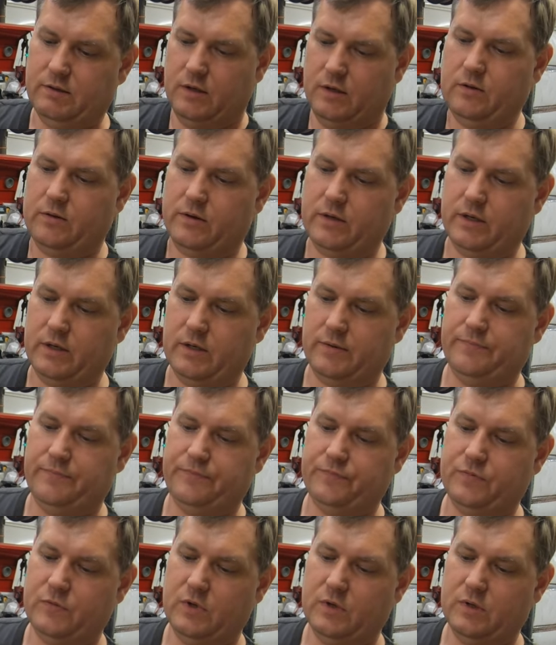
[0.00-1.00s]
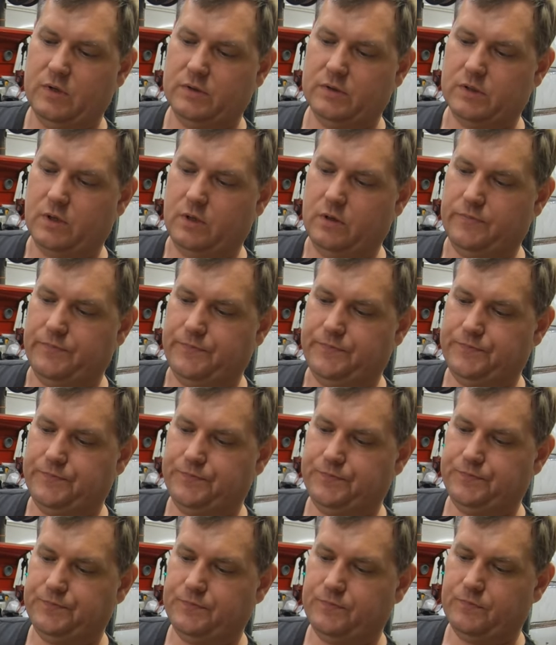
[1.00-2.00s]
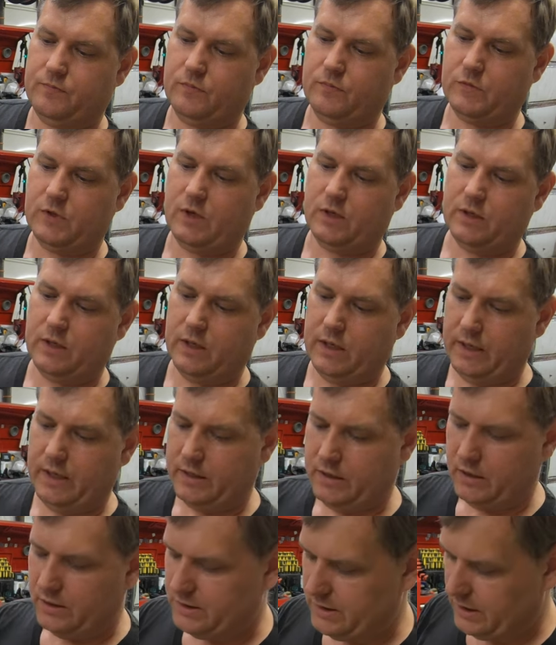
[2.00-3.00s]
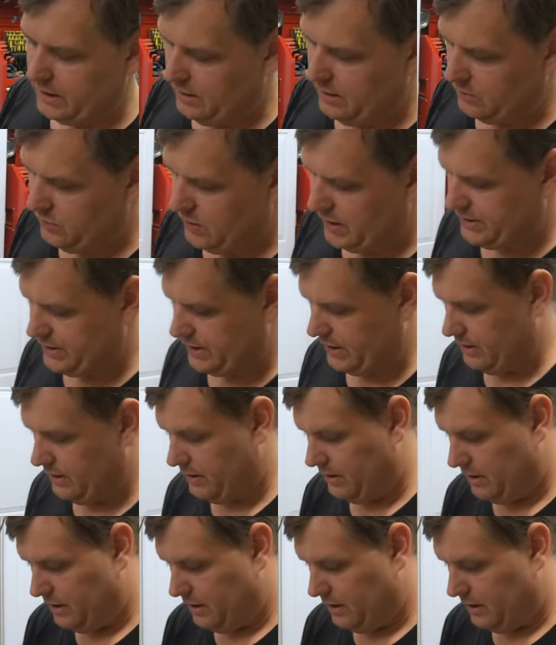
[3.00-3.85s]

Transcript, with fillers: Okay, so it does get a little rusty,